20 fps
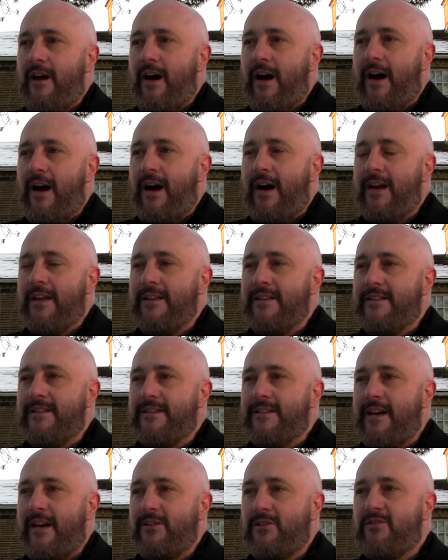And
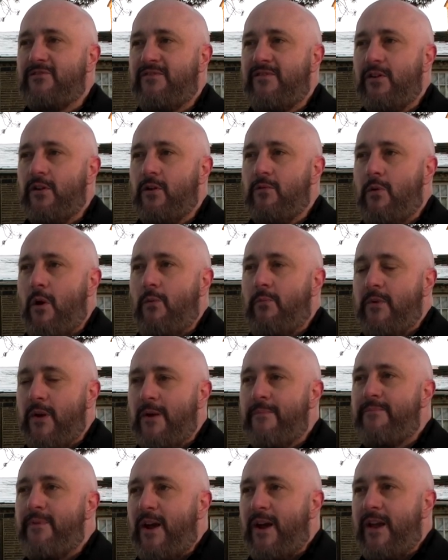I just feel that what
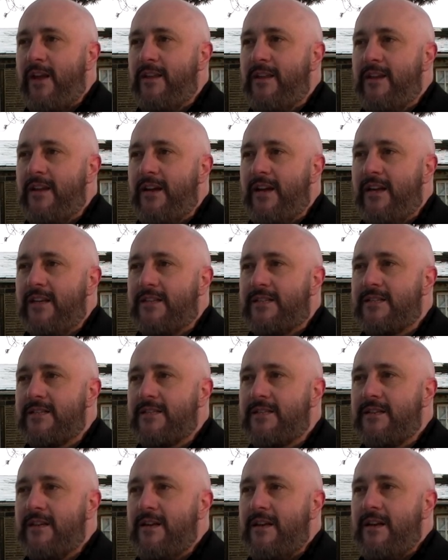we're bringing
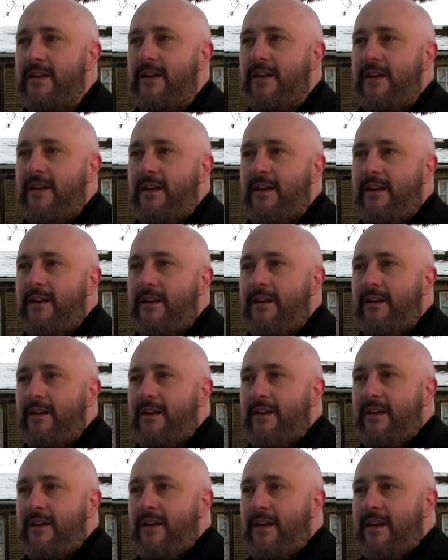is,
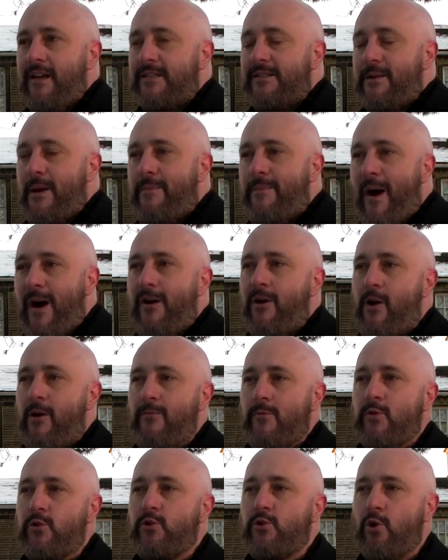it's a
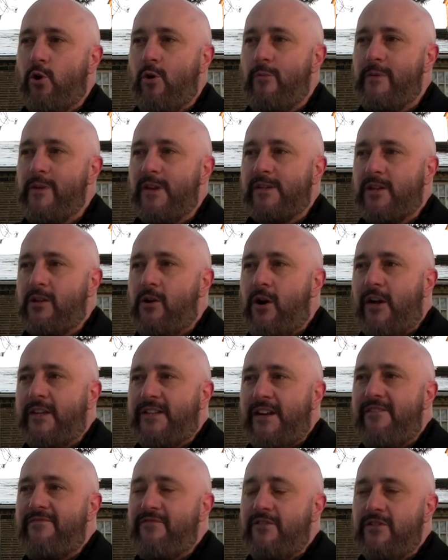paranormal show, but there's a lot of
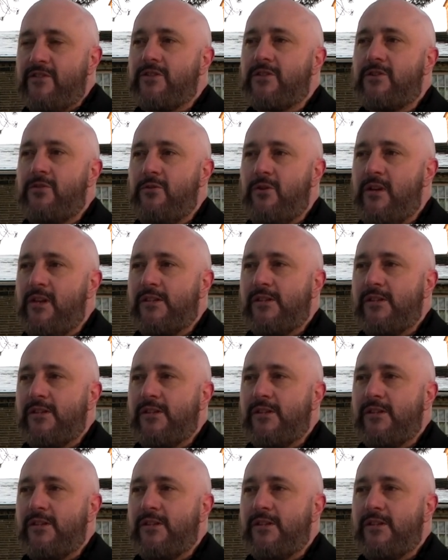difference to it.